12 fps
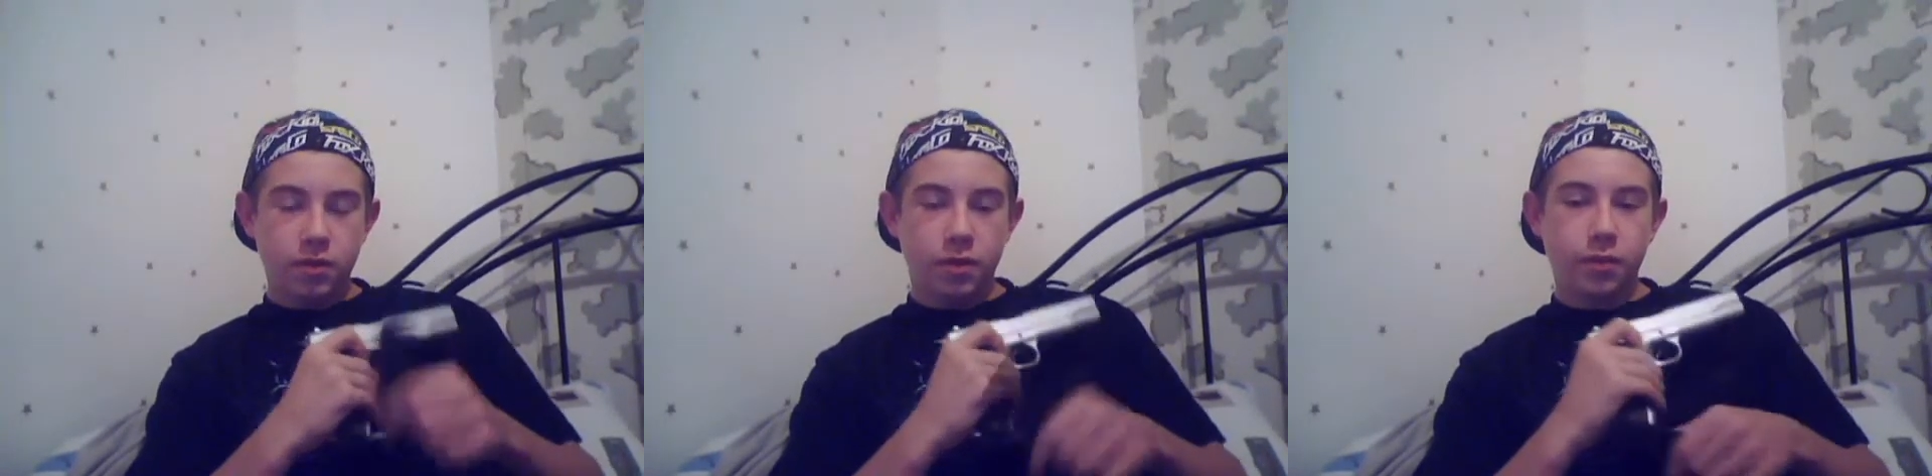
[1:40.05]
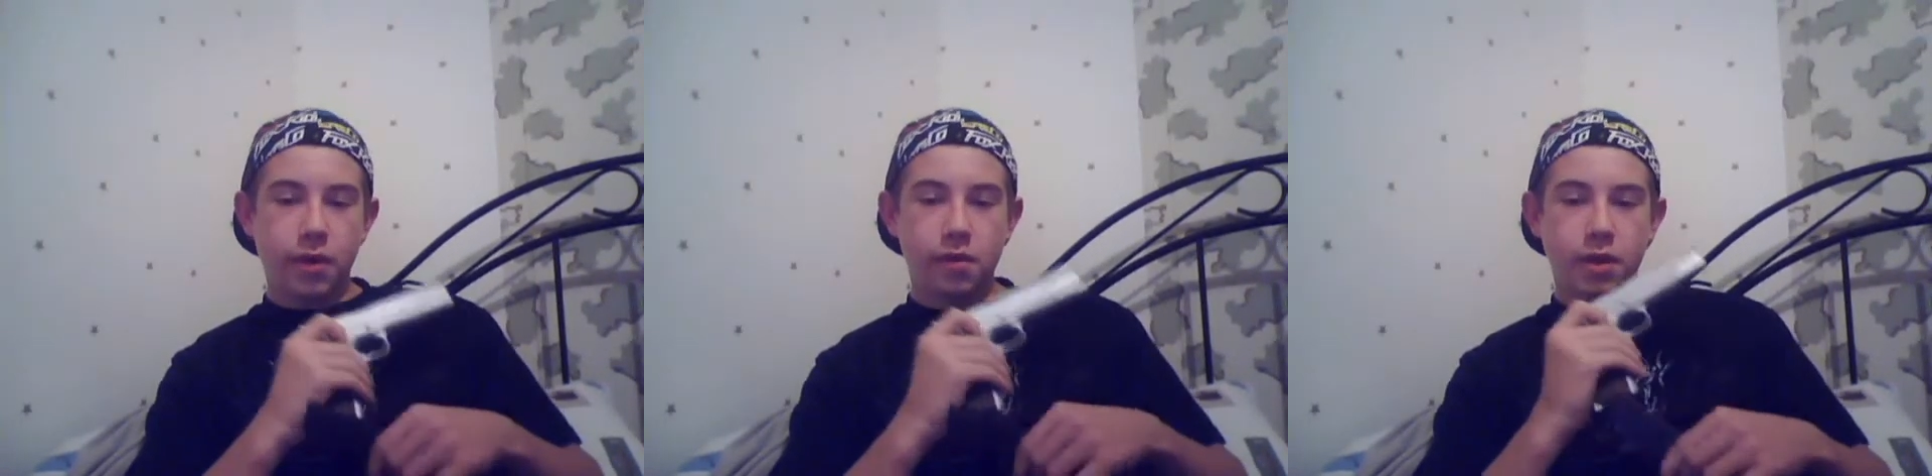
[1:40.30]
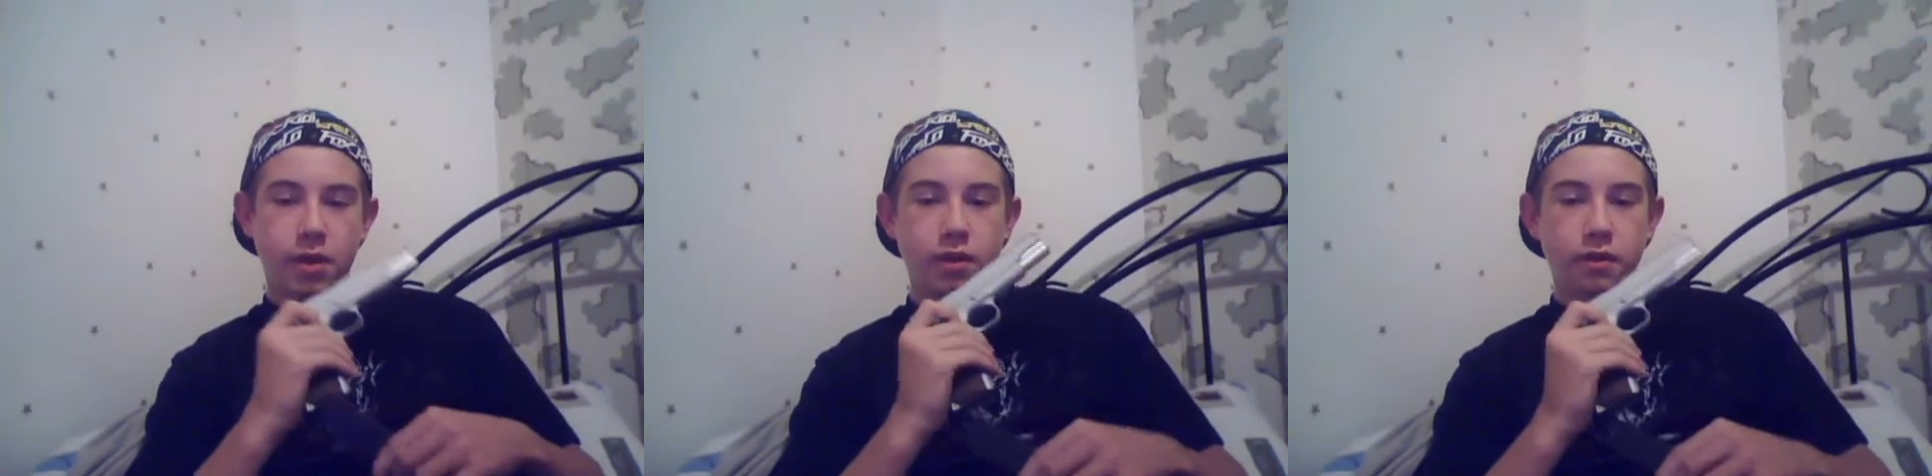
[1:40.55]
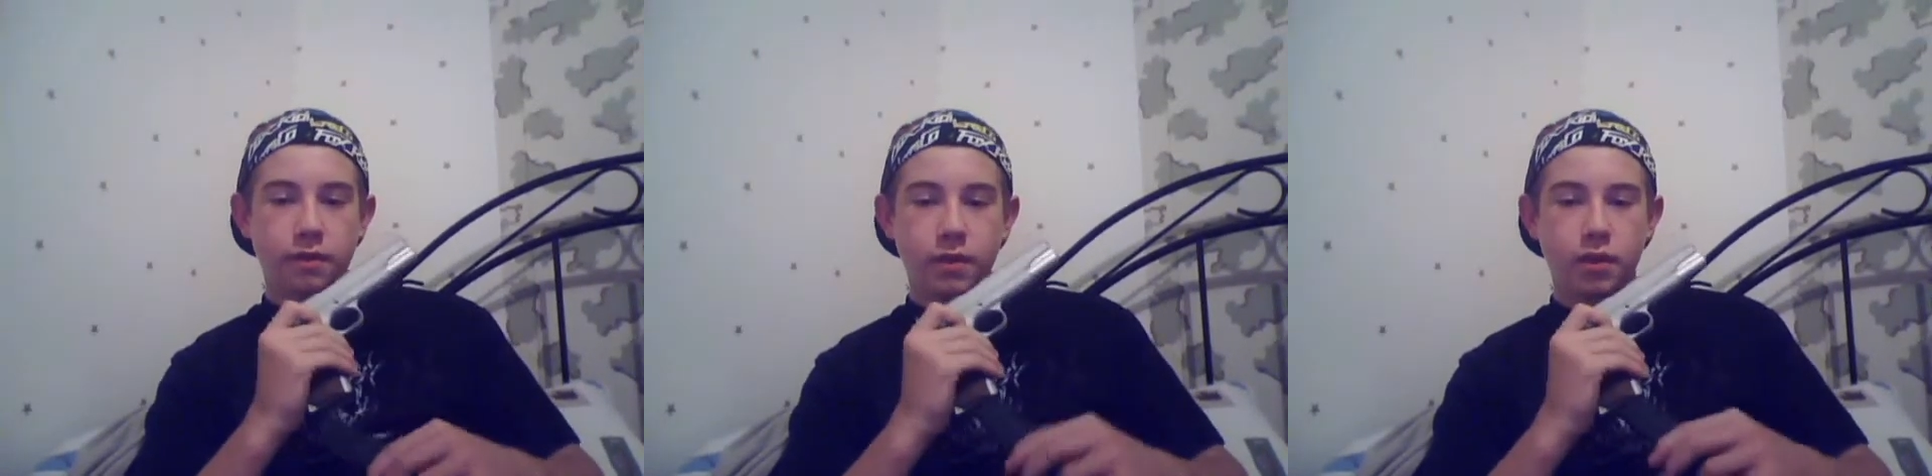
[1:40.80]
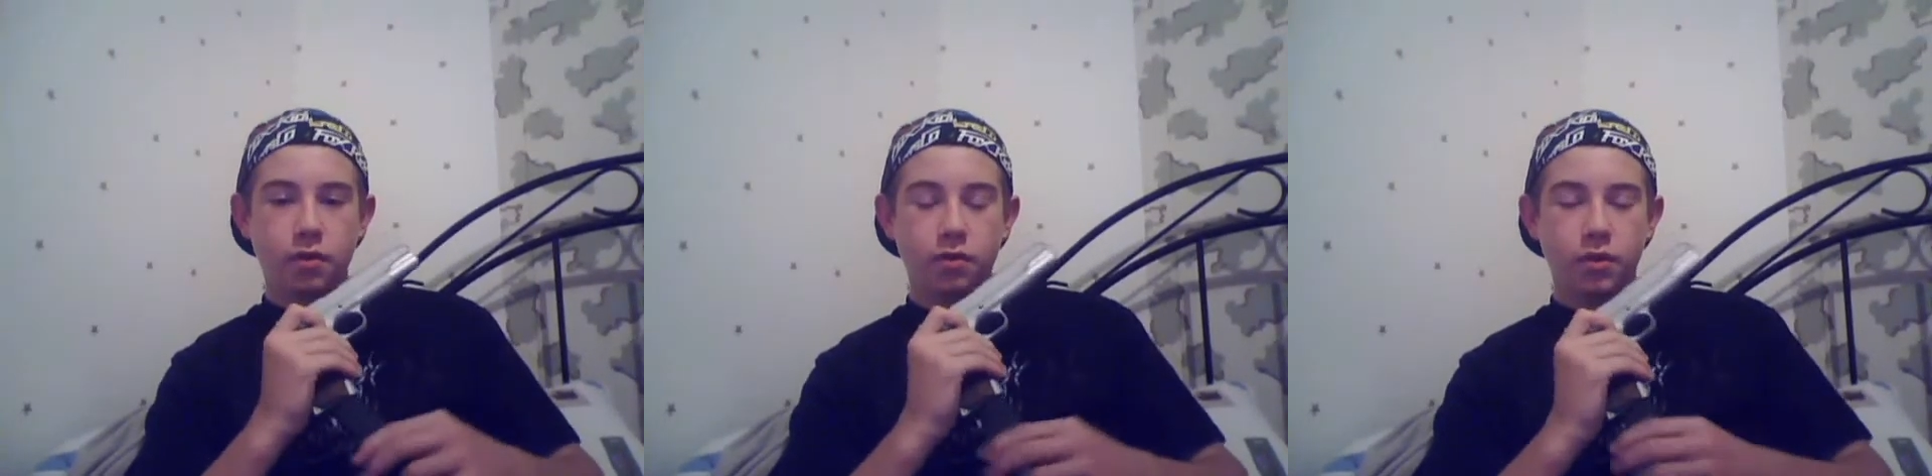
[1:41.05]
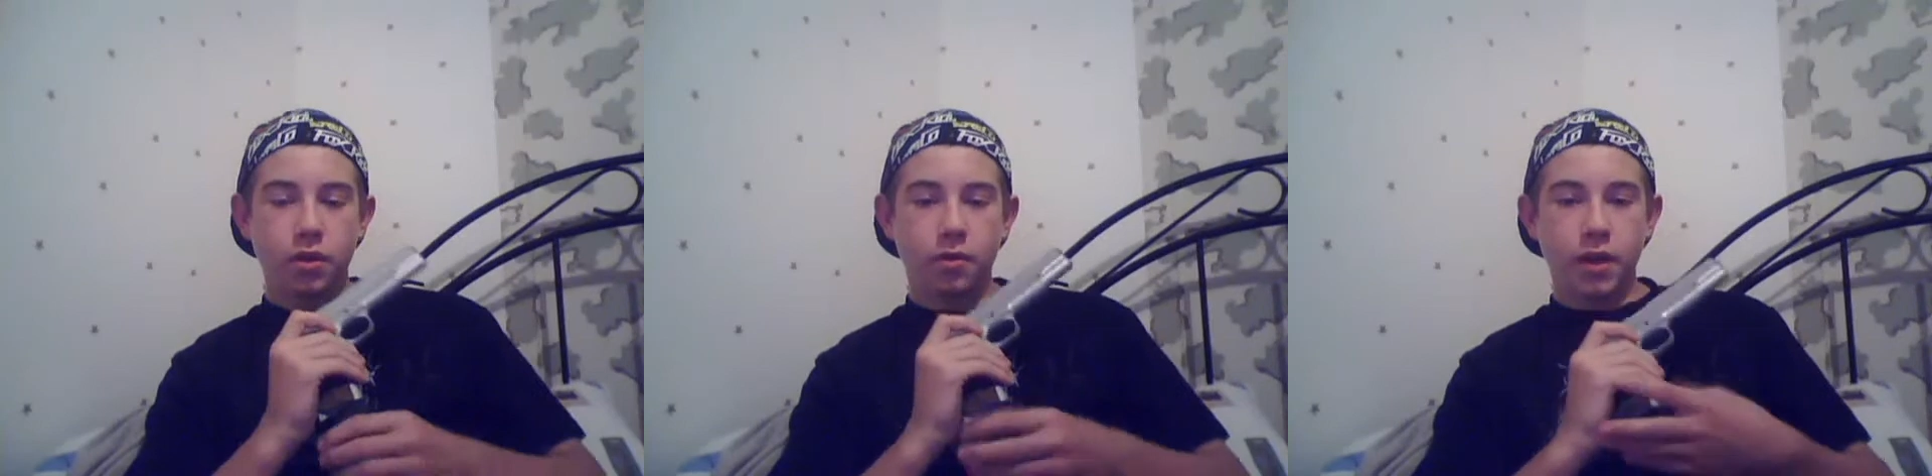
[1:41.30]
I'll probably make another video
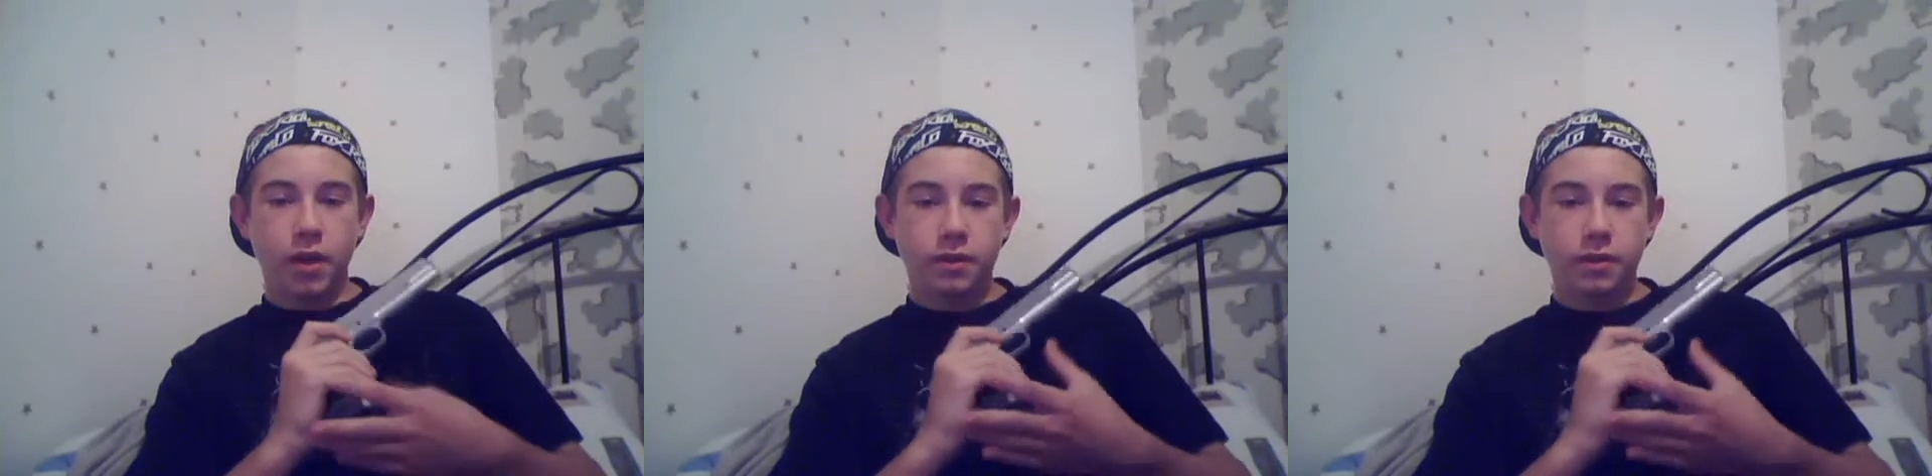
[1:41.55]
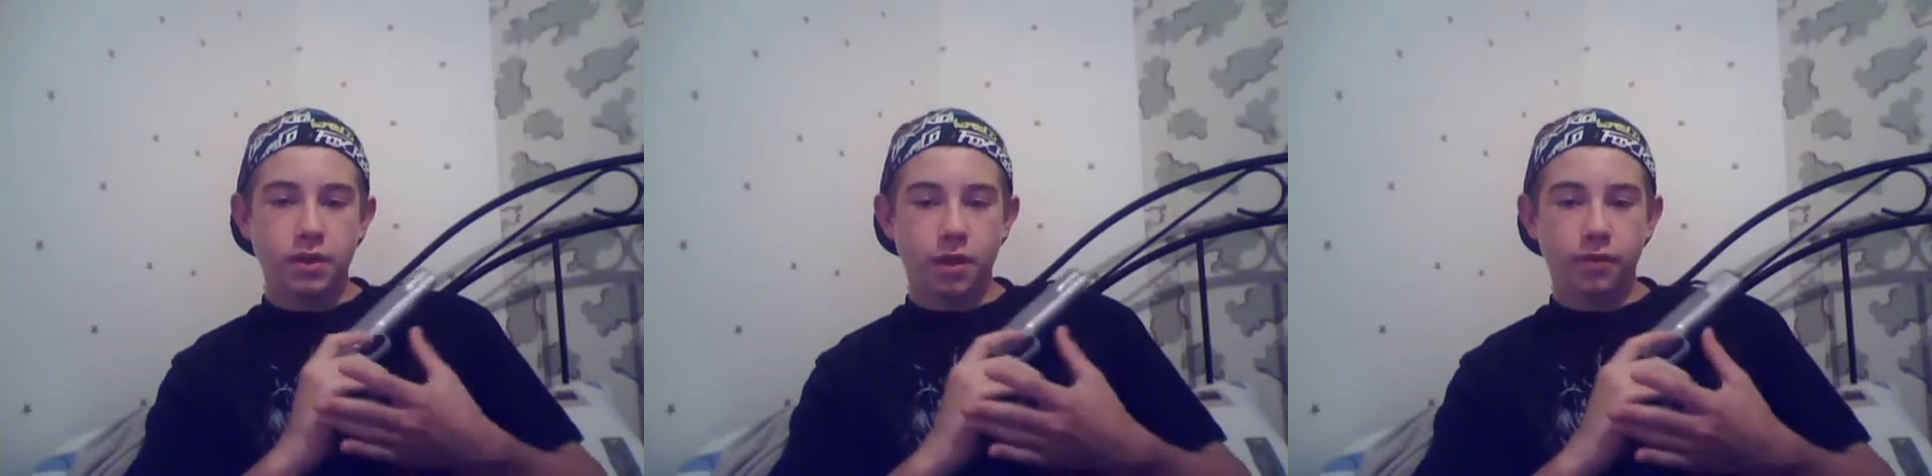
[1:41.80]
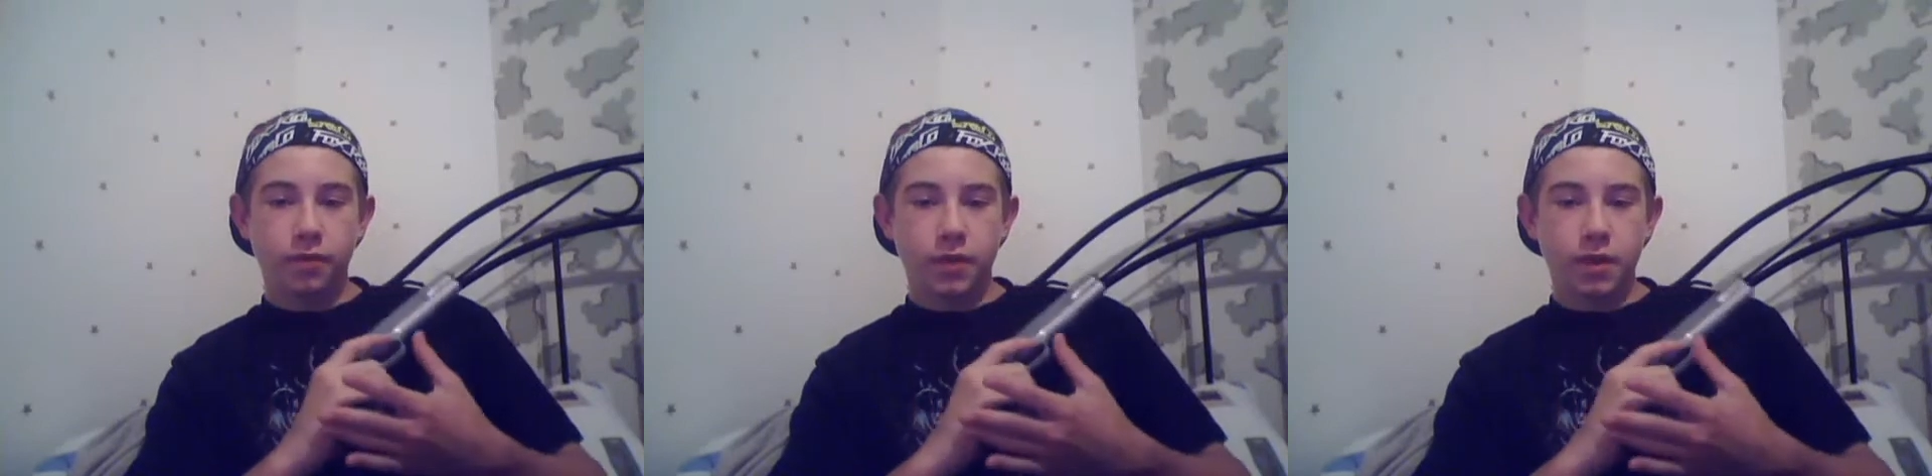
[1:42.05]
with all my other stuff